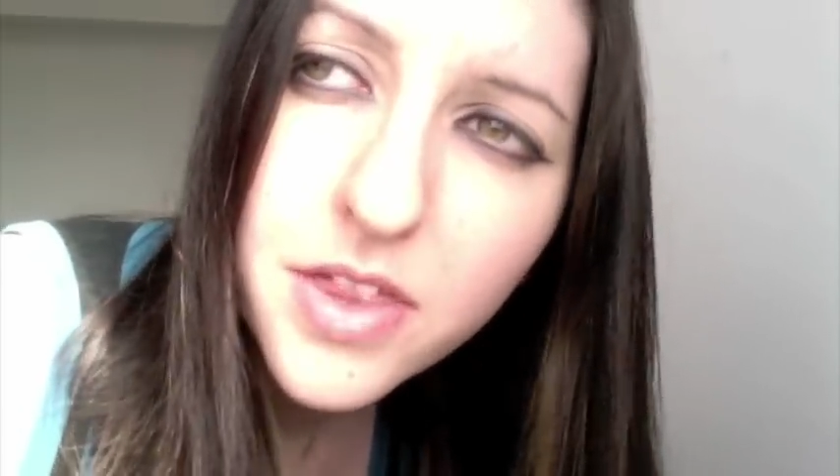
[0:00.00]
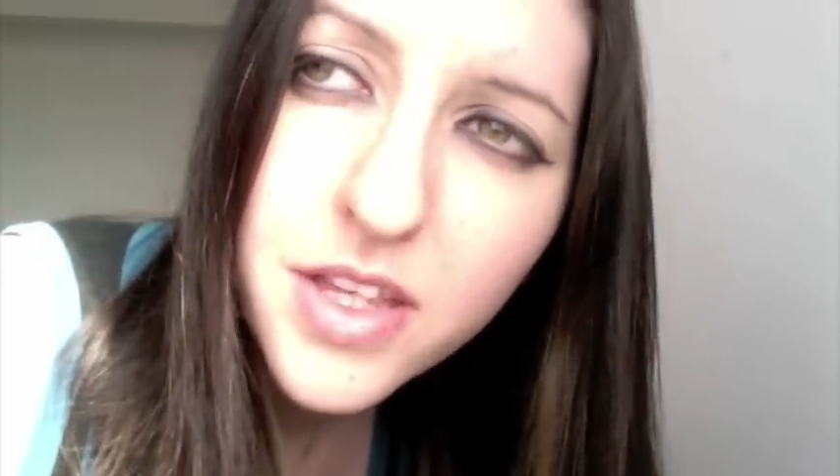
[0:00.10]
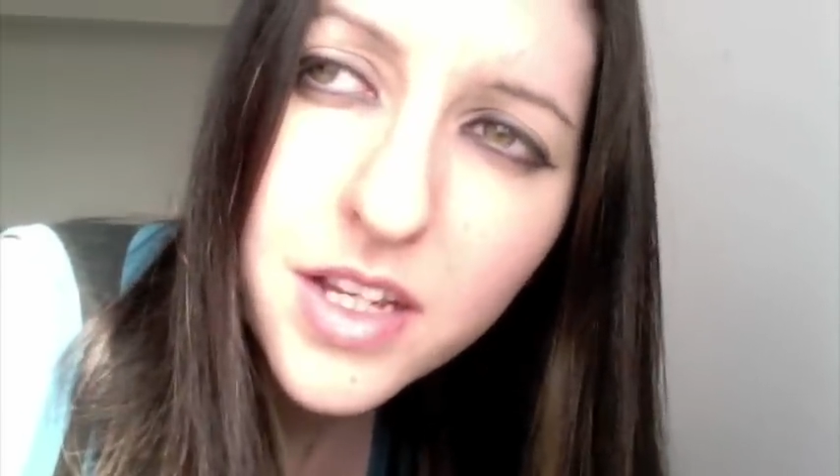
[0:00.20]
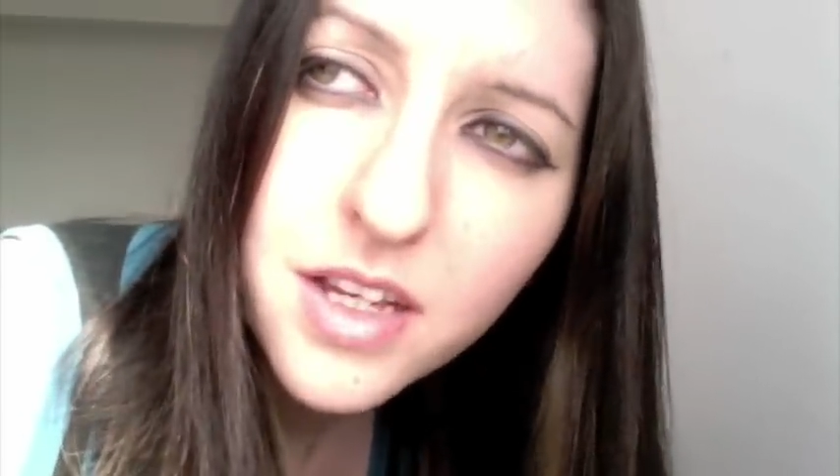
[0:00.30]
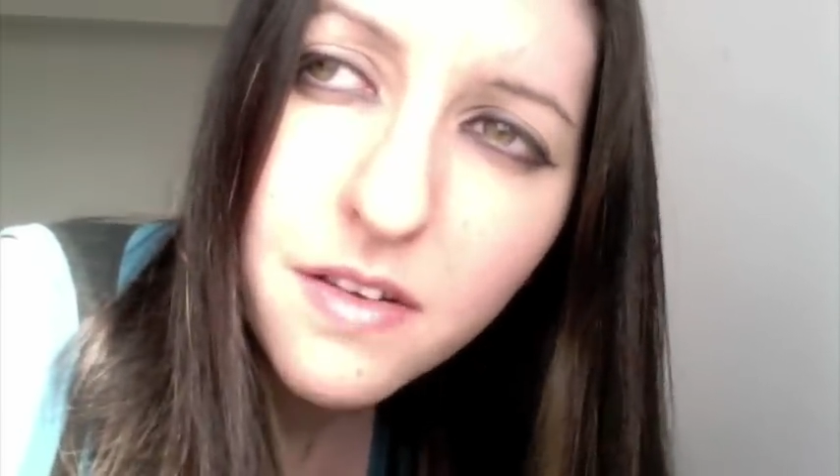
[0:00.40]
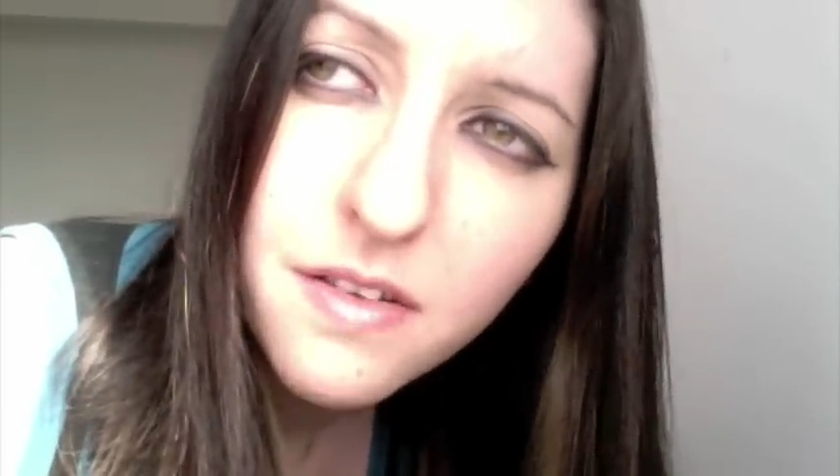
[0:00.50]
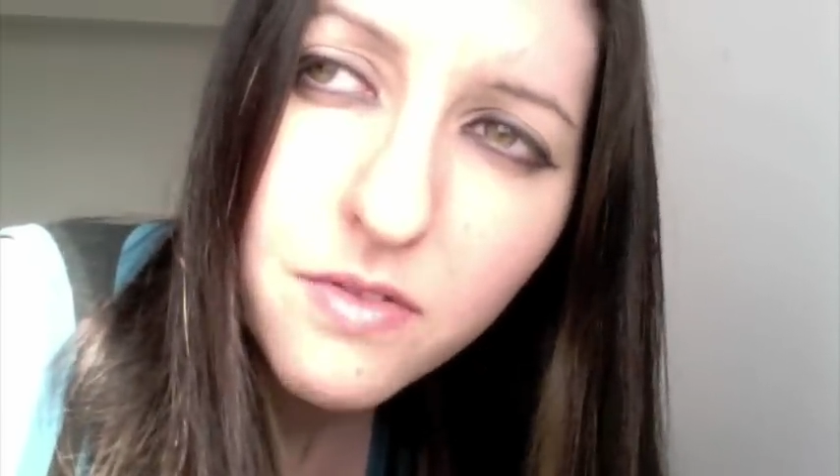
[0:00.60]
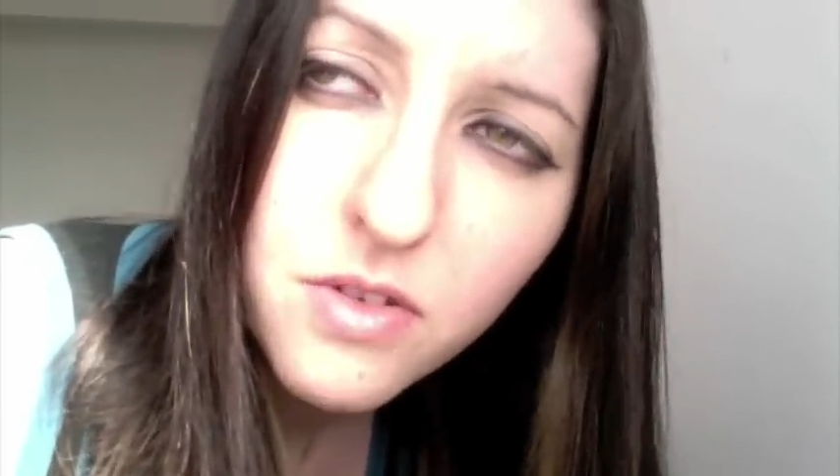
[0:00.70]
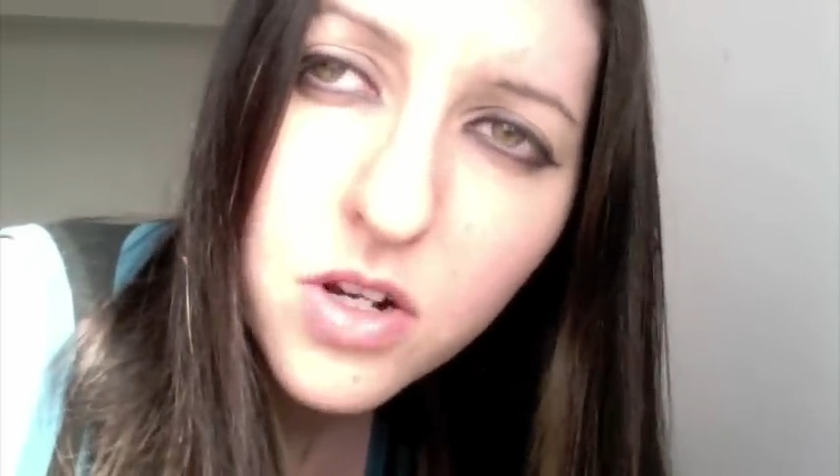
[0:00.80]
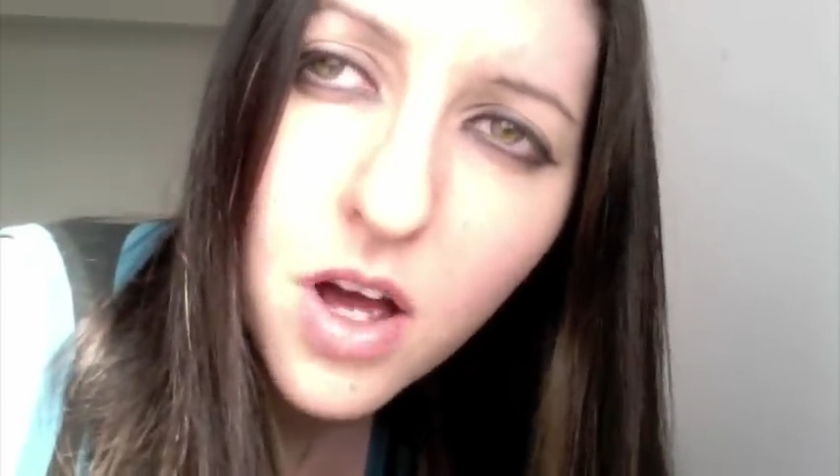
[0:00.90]
The
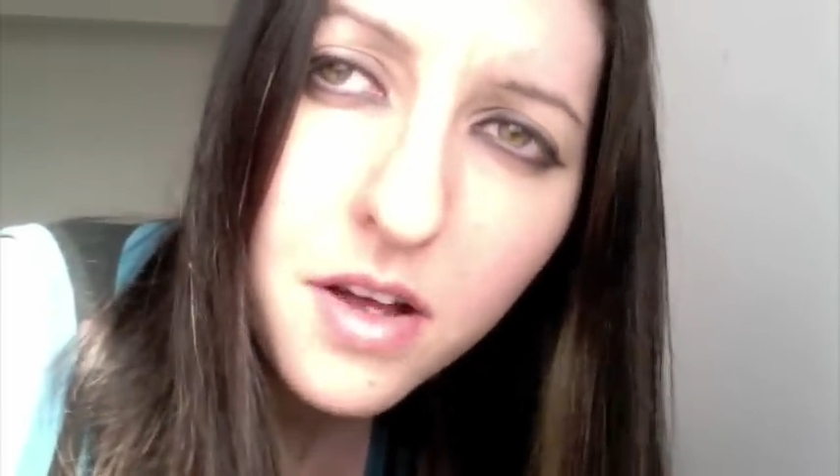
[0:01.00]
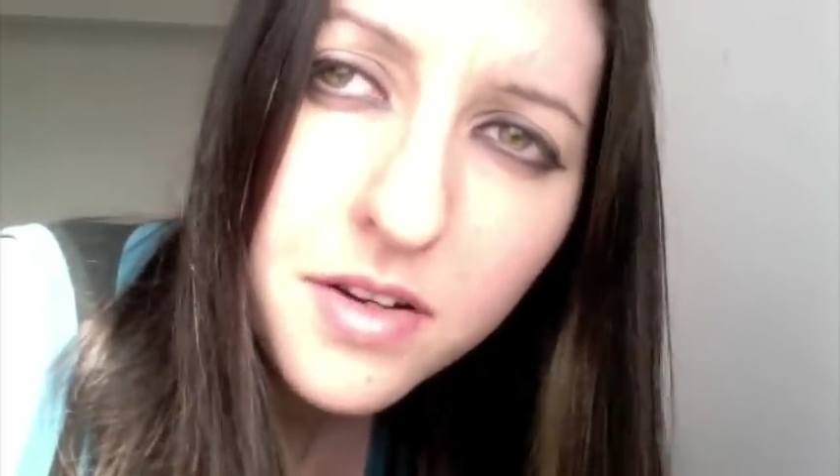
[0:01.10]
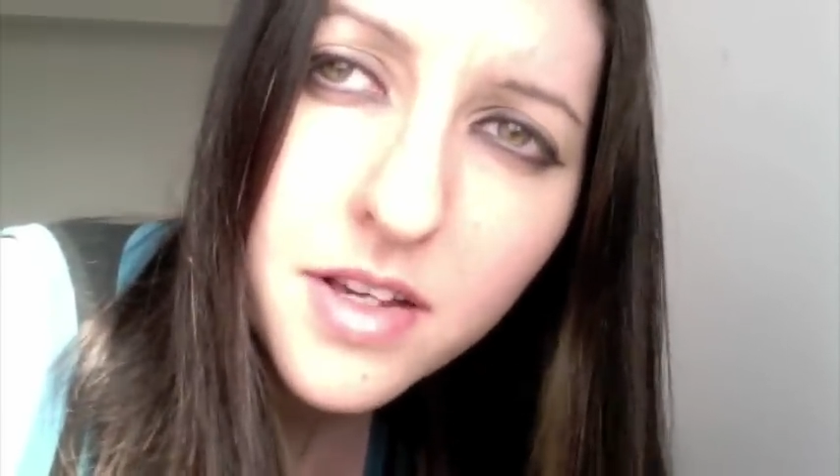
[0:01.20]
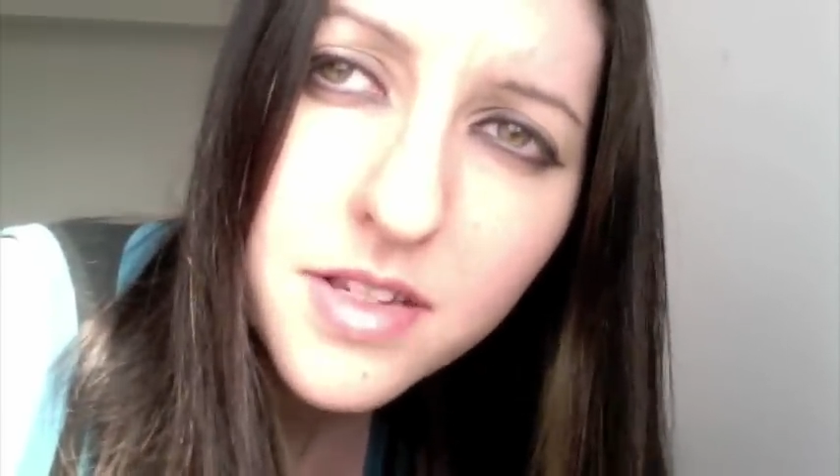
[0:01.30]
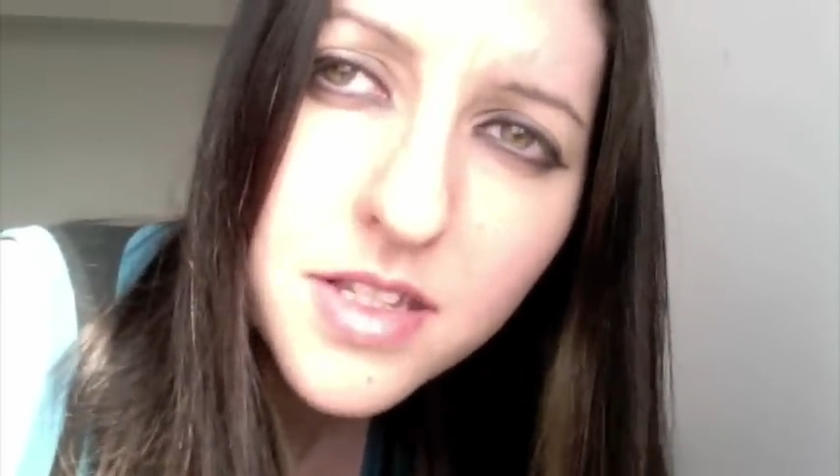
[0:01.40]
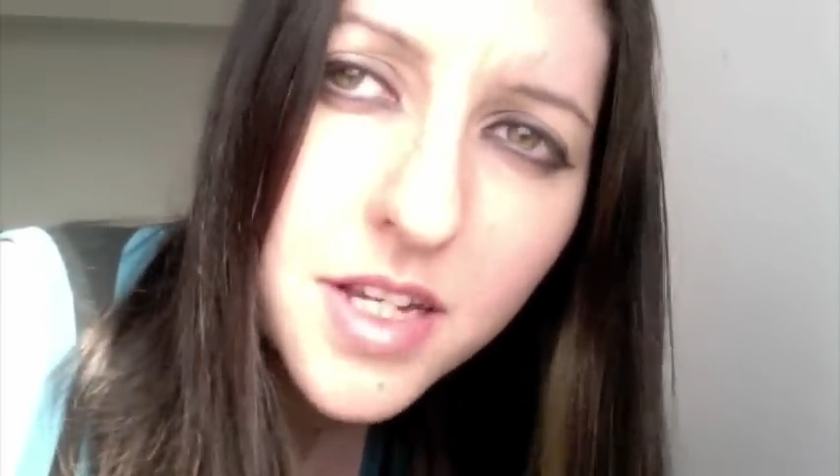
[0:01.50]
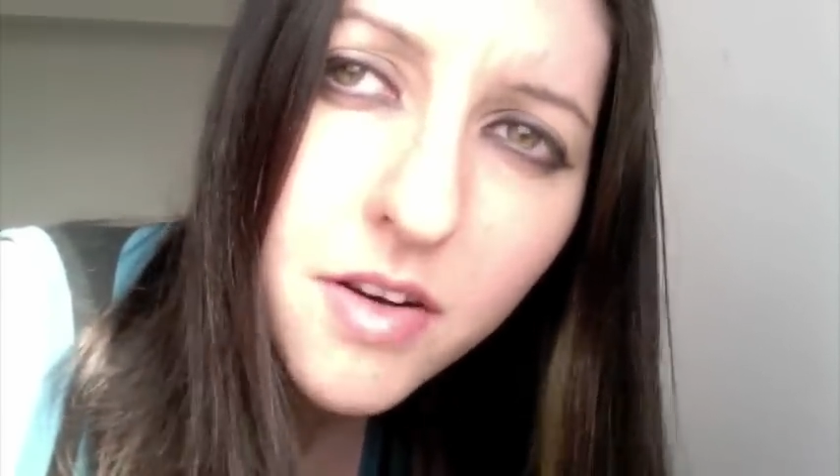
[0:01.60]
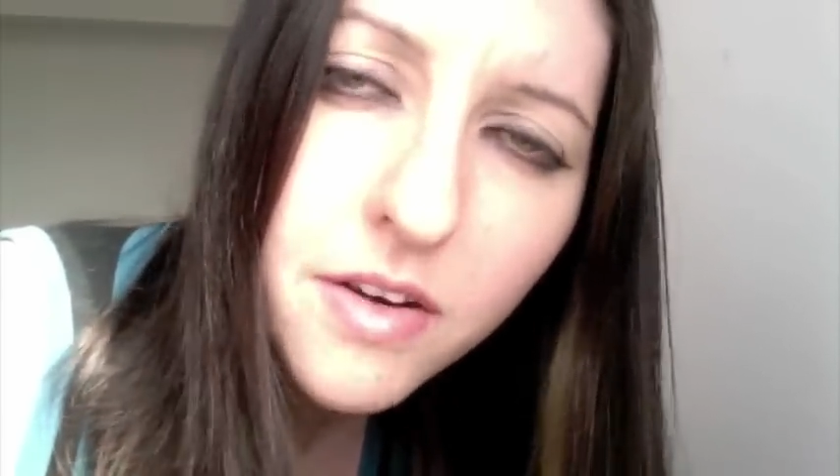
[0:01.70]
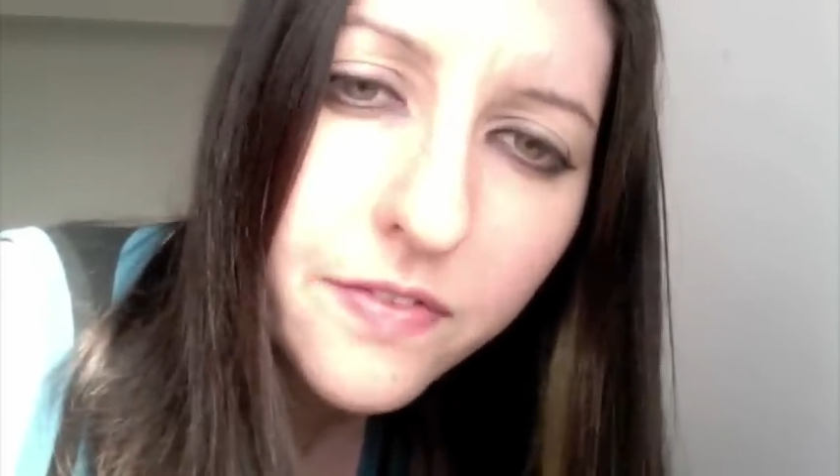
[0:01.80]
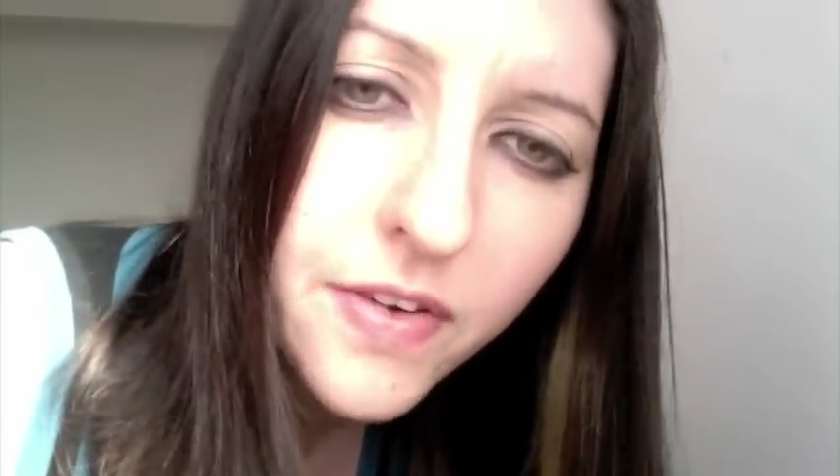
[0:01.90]

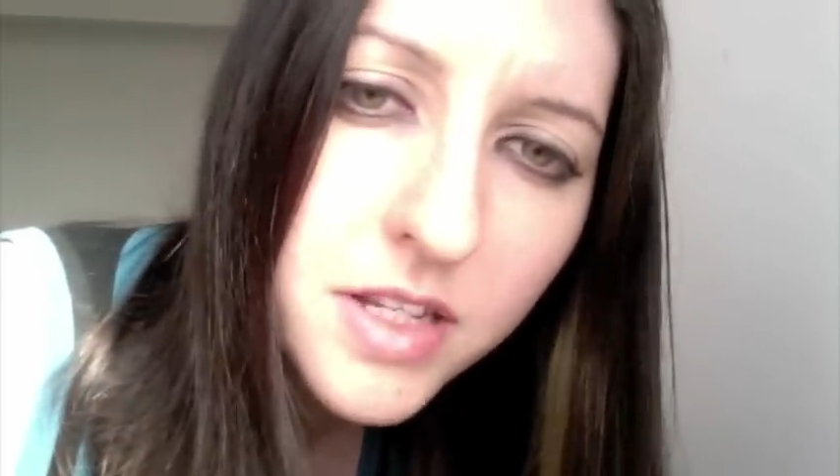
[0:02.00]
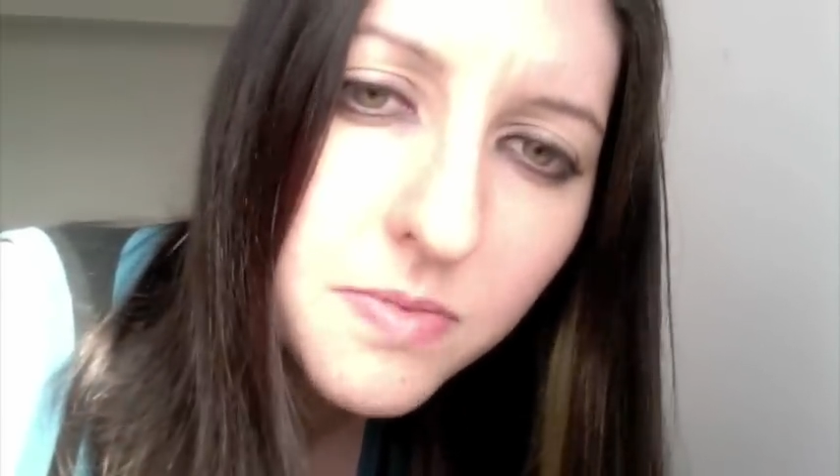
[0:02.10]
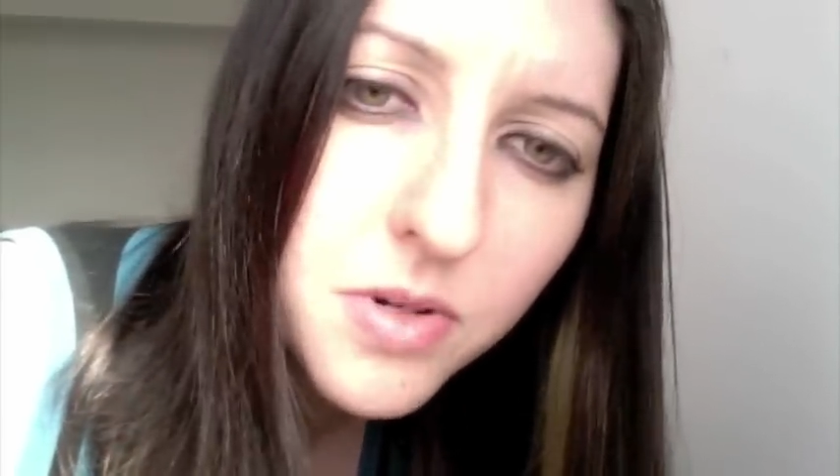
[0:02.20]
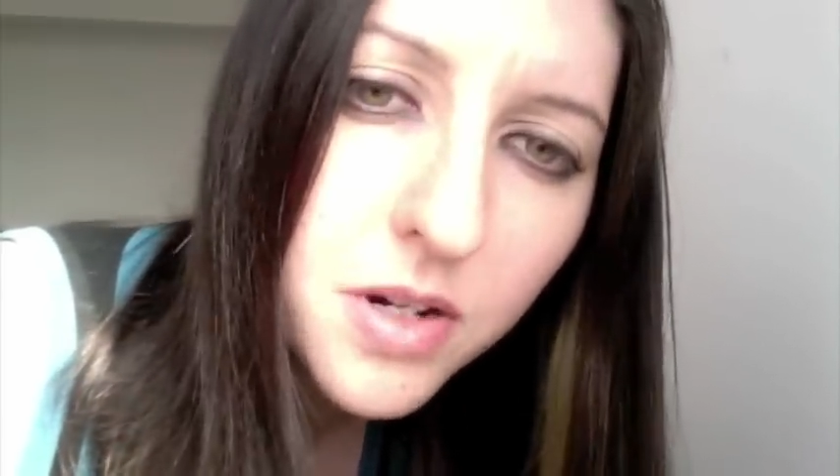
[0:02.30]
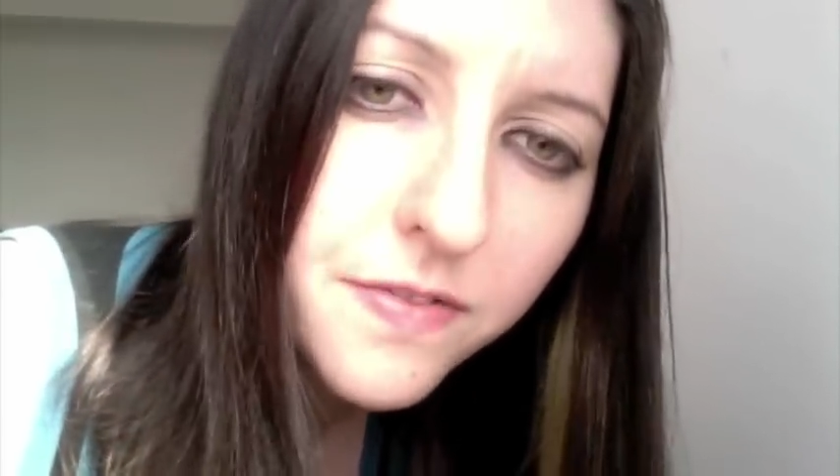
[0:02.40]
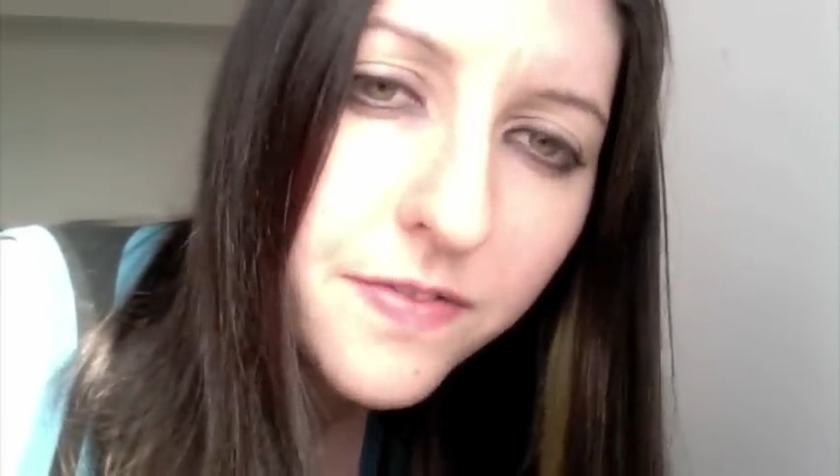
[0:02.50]
unnecessary Facebook